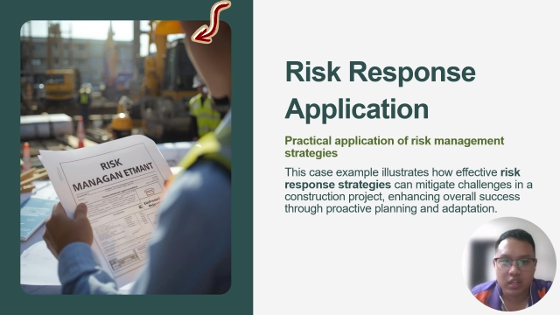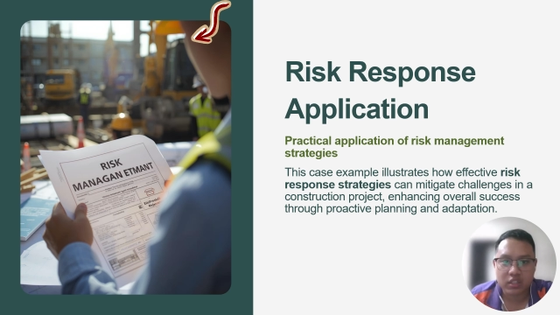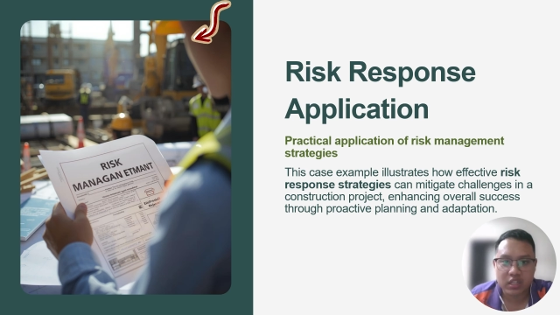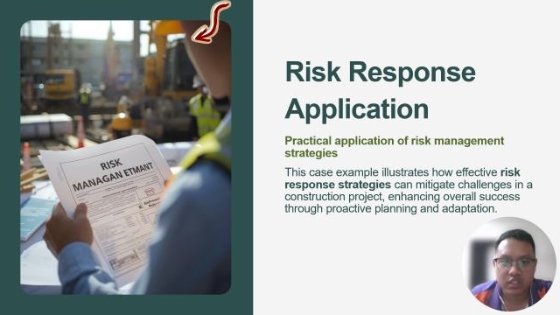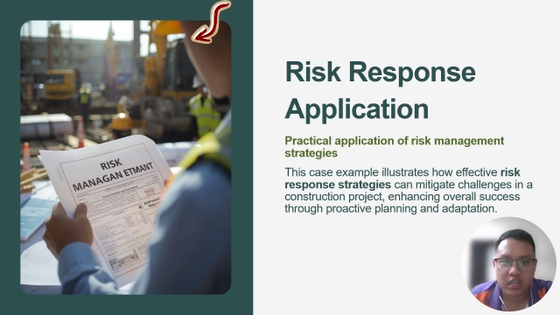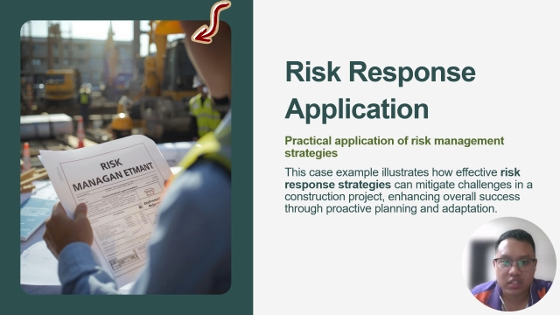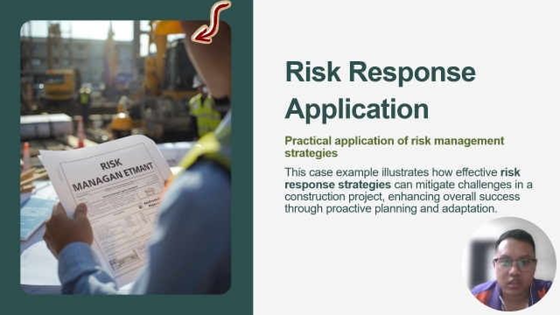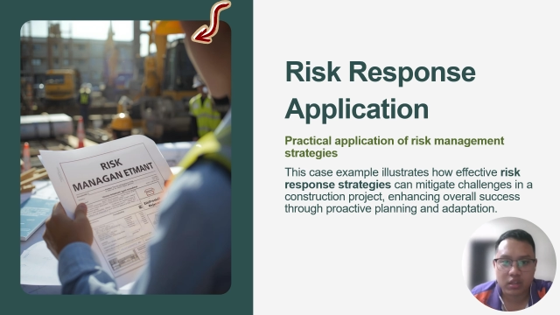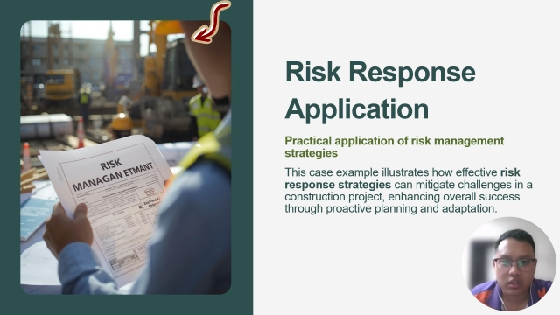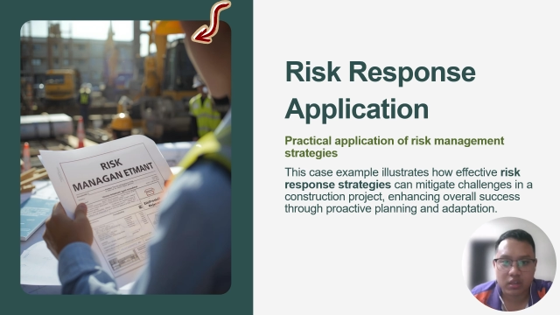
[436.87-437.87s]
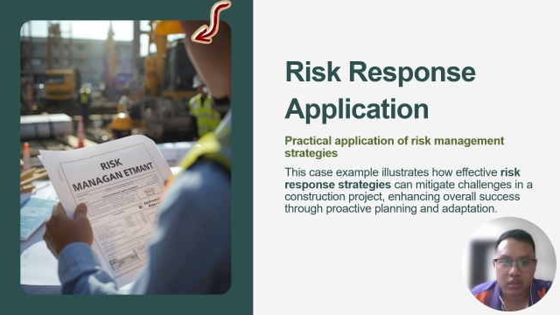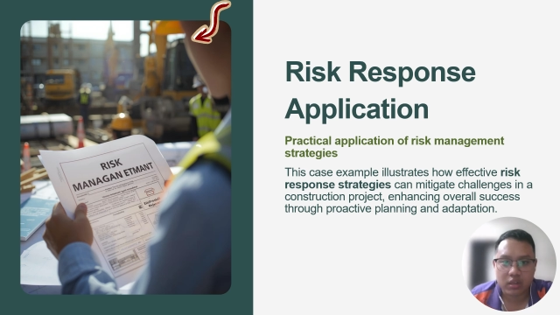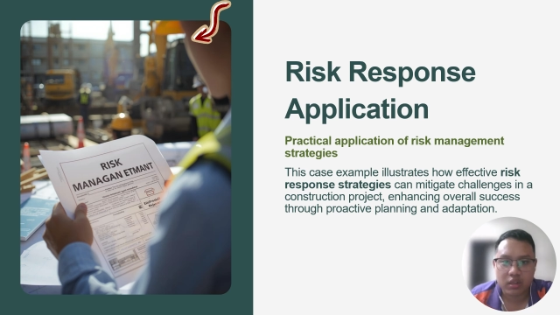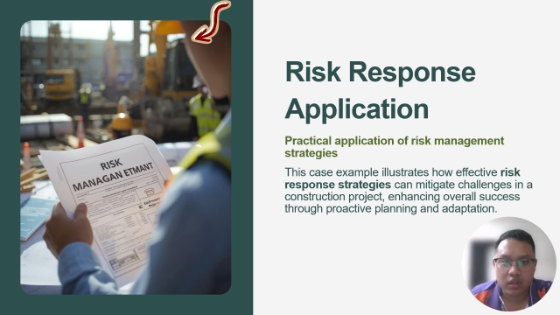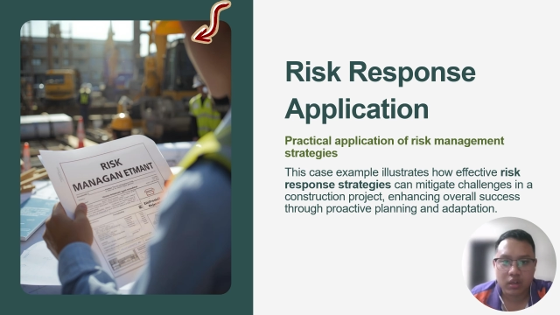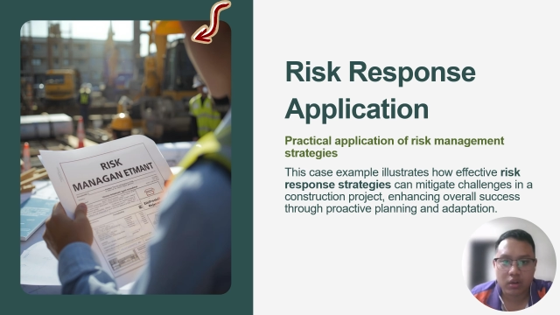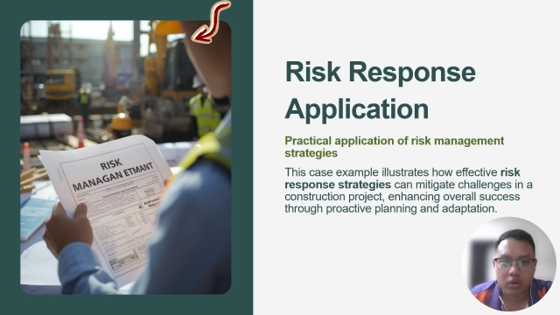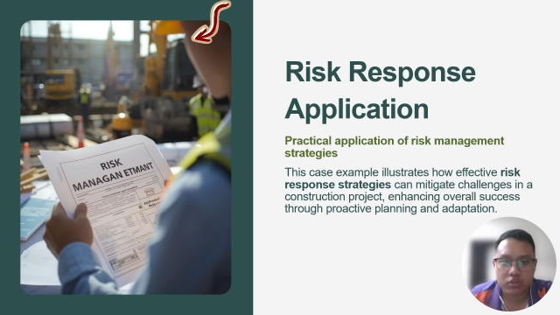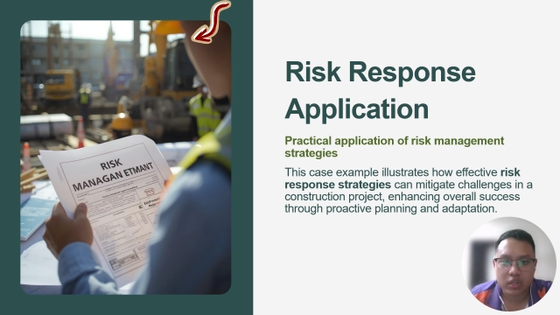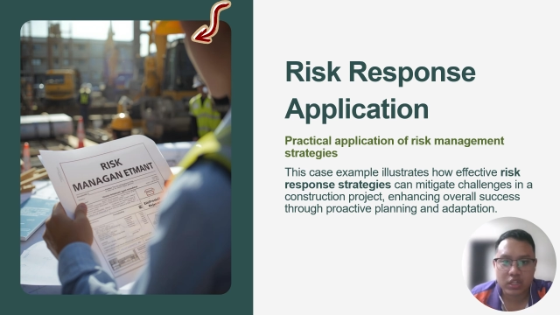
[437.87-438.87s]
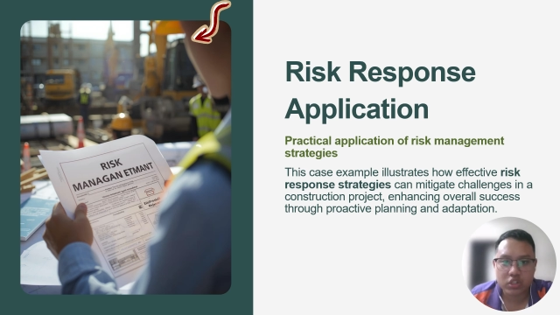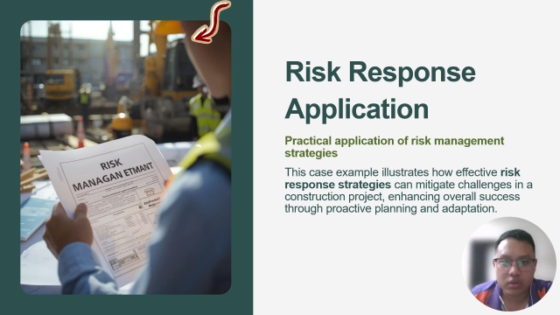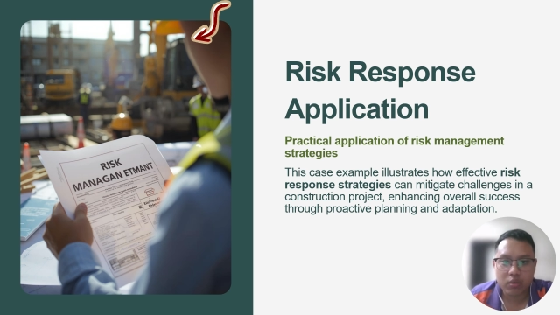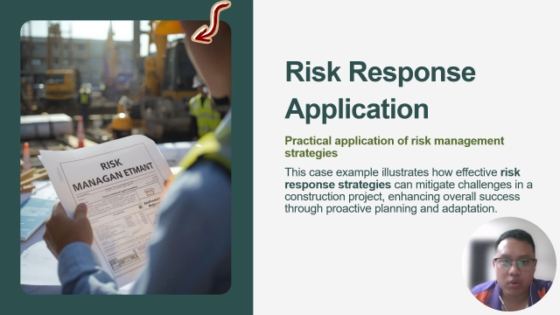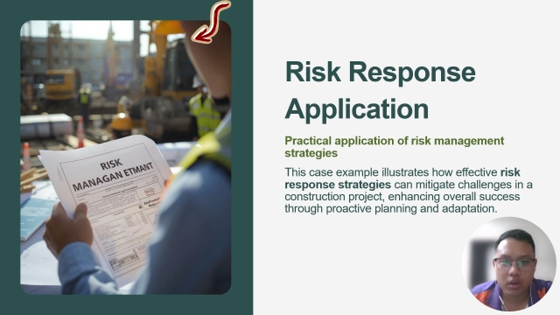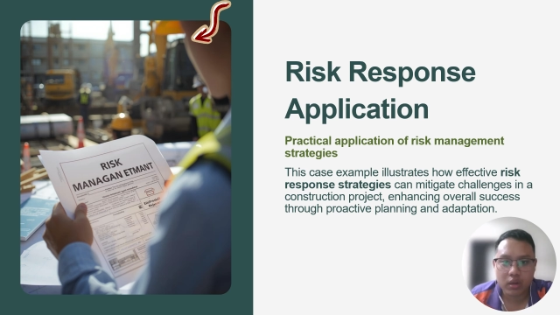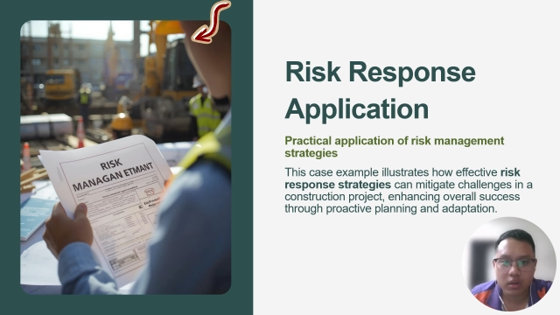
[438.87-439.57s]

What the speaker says: such as the construction work,